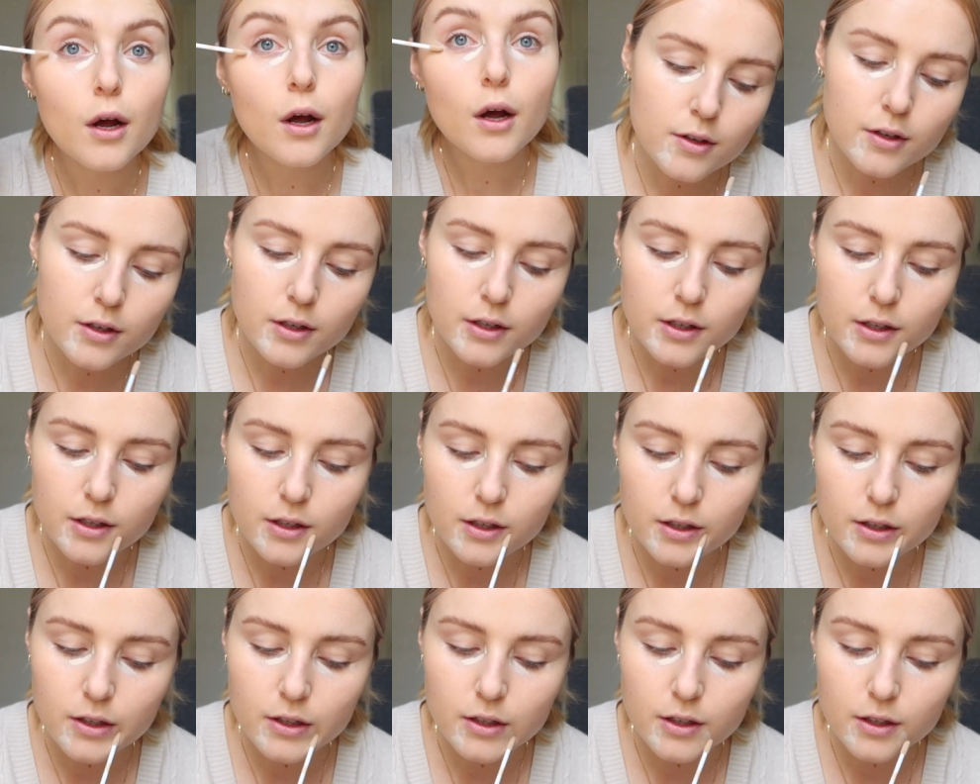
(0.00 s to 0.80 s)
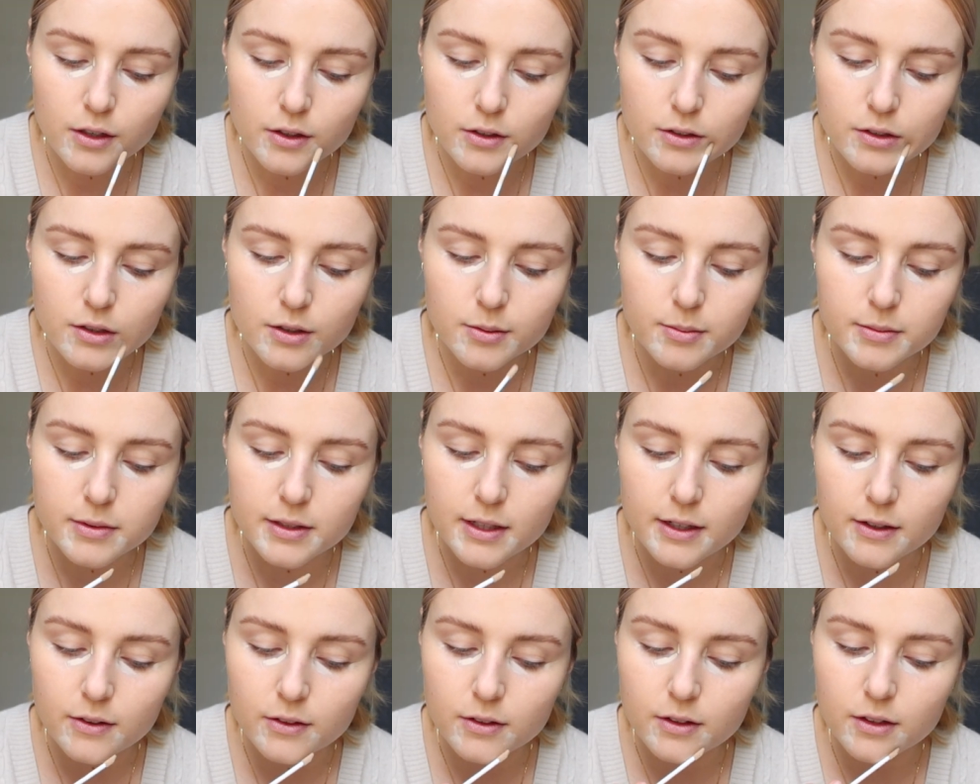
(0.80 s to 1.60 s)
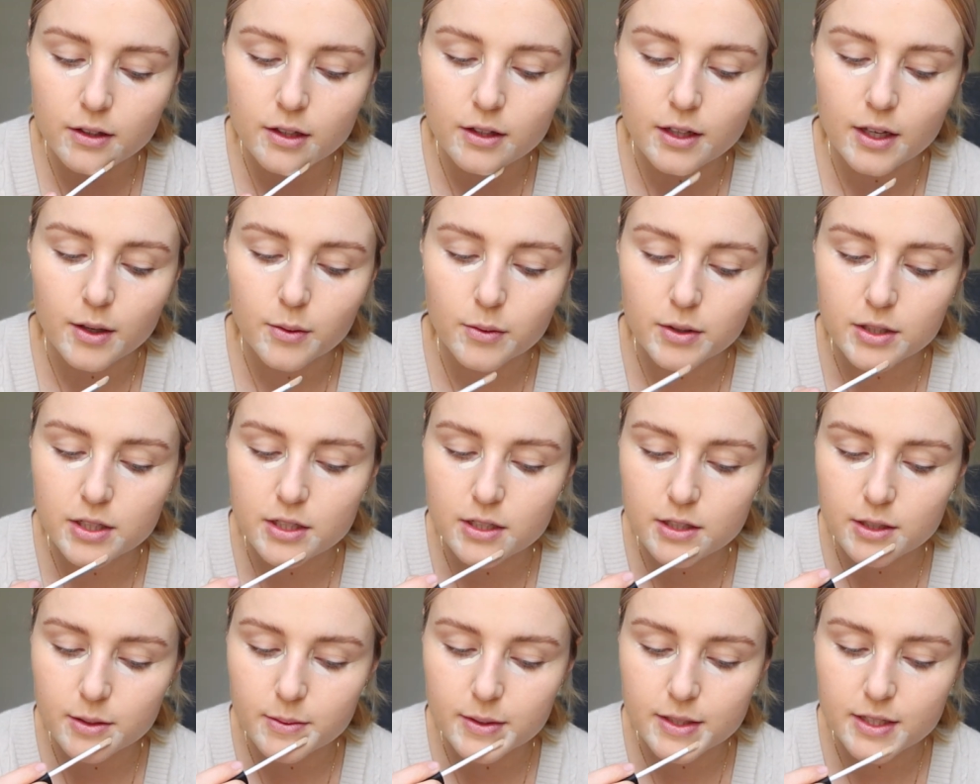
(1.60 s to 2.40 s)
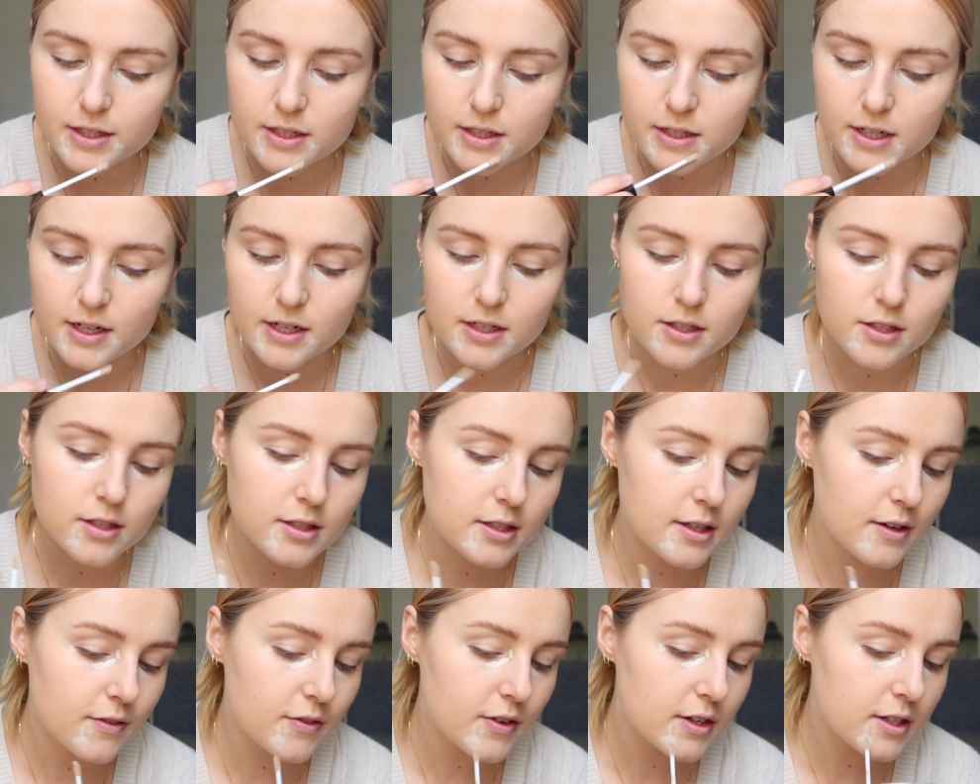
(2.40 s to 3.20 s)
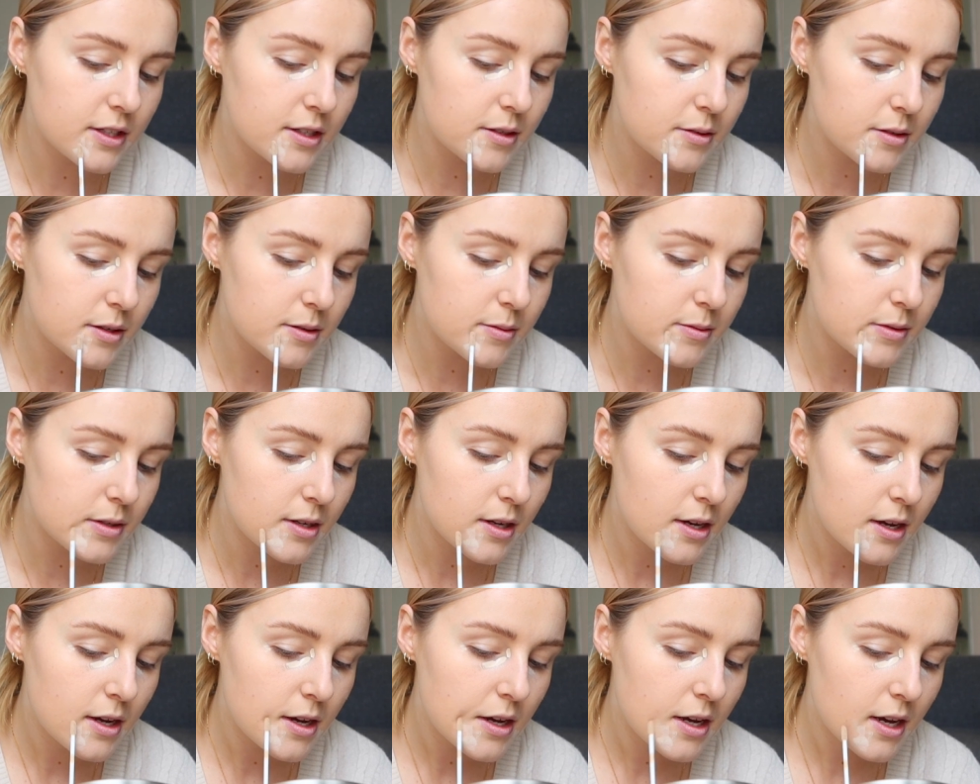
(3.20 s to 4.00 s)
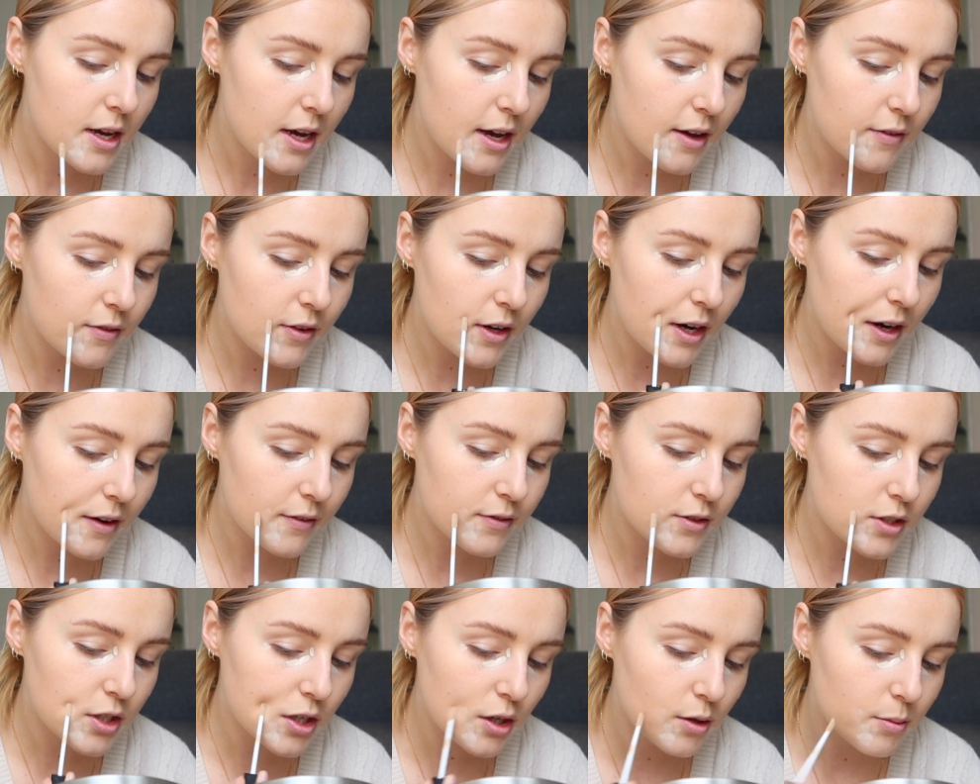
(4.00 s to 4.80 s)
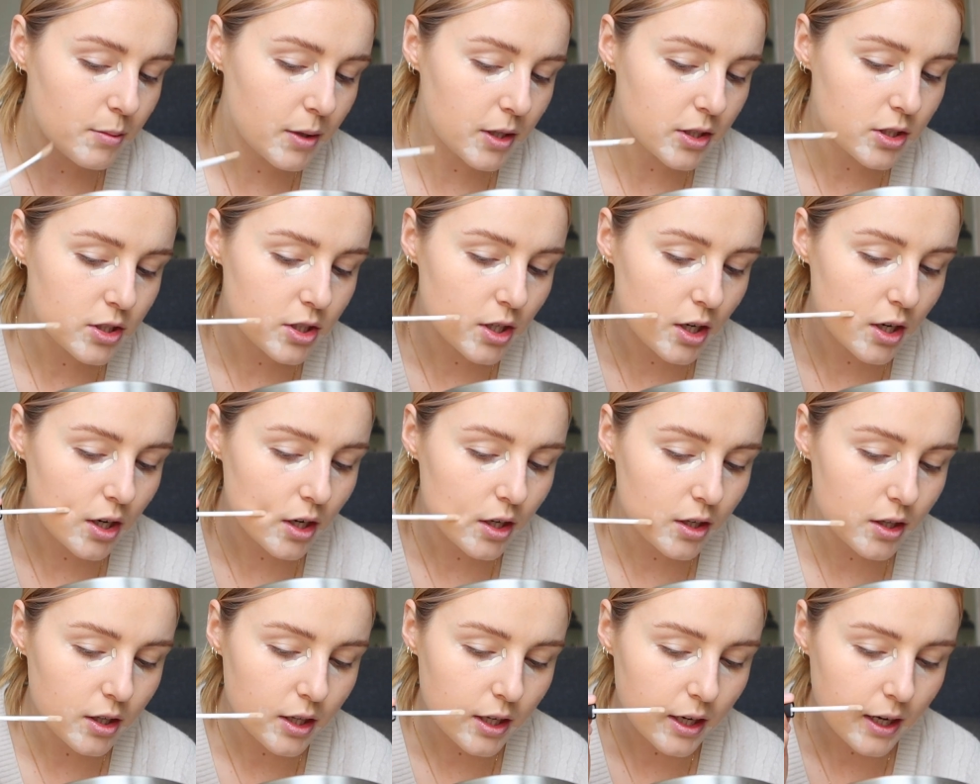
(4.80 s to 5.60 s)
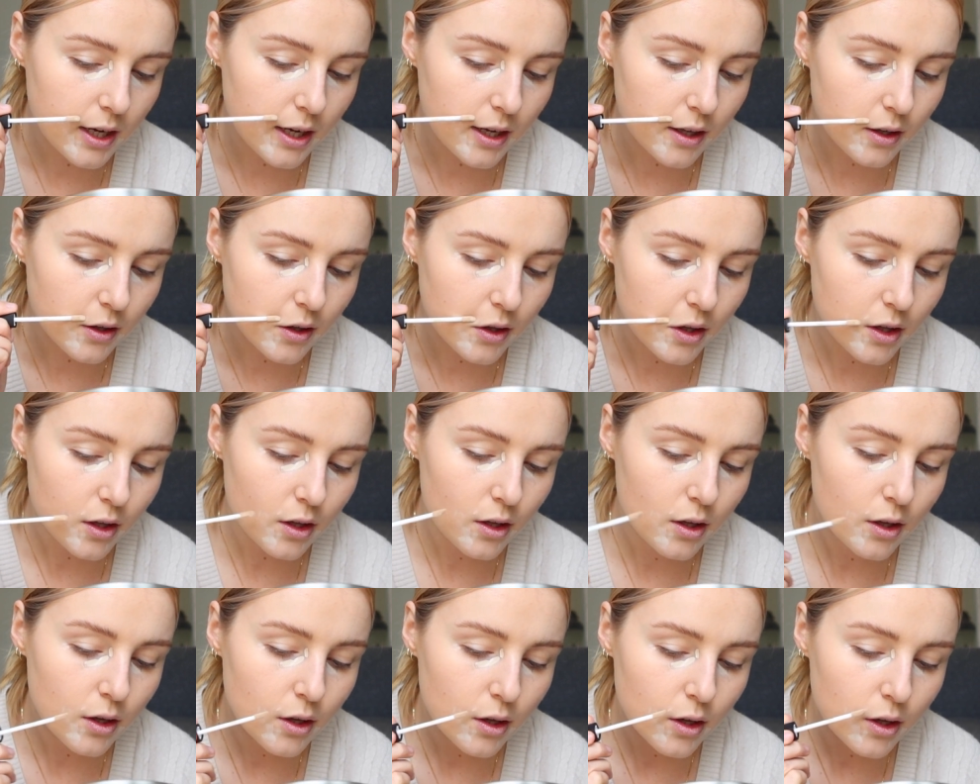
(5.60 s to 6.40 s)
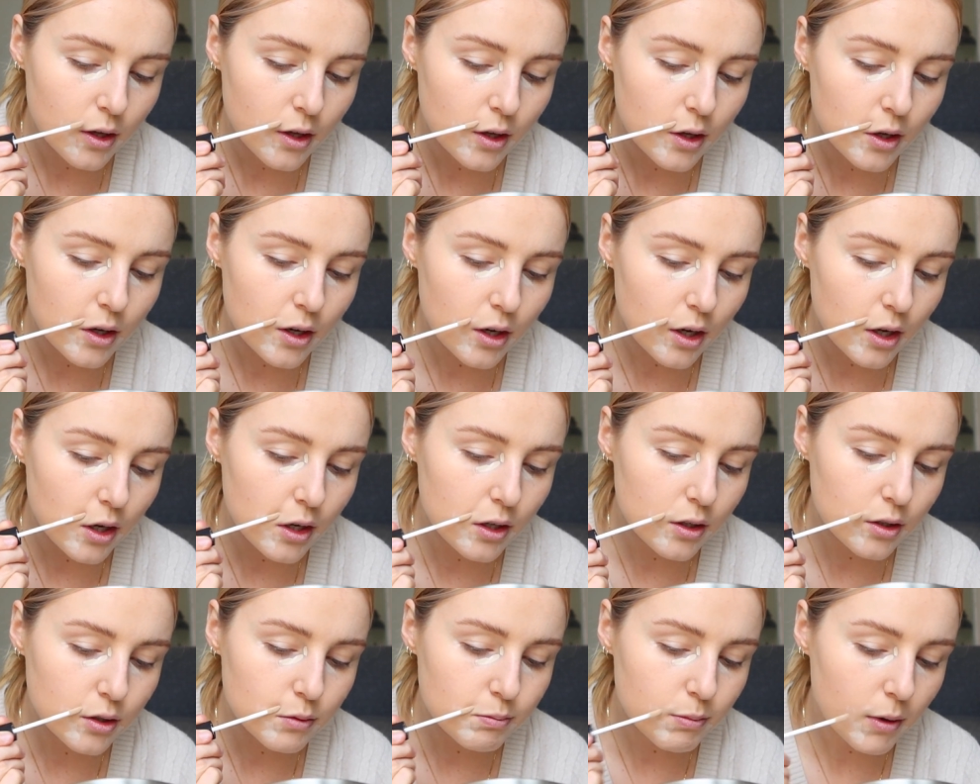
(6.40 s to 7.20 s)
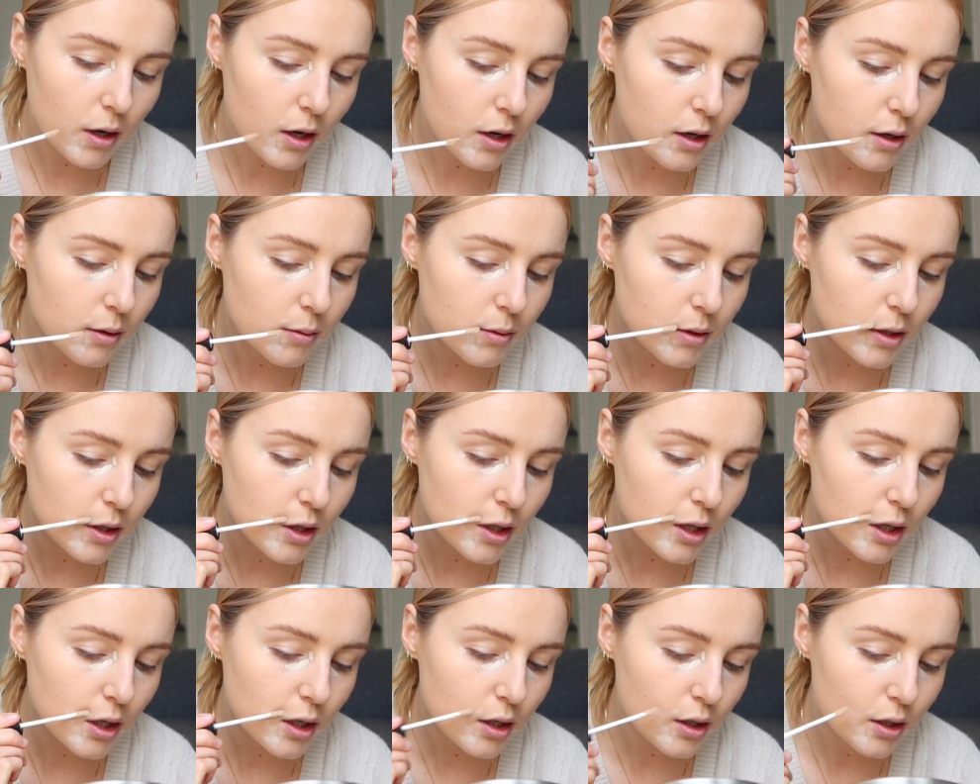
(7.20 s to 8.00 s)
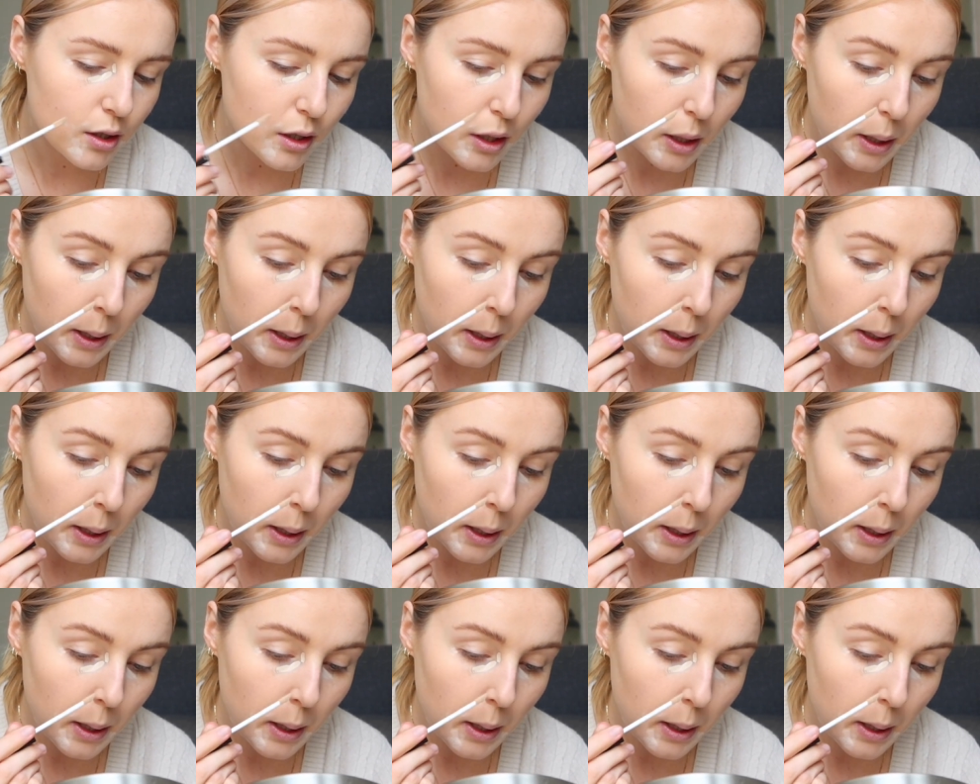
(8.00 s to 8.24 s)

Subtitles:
Okay, not loads comes out on the thing, which in some ways is nice because I find sometimes if you have too much on the got a little spot going in there,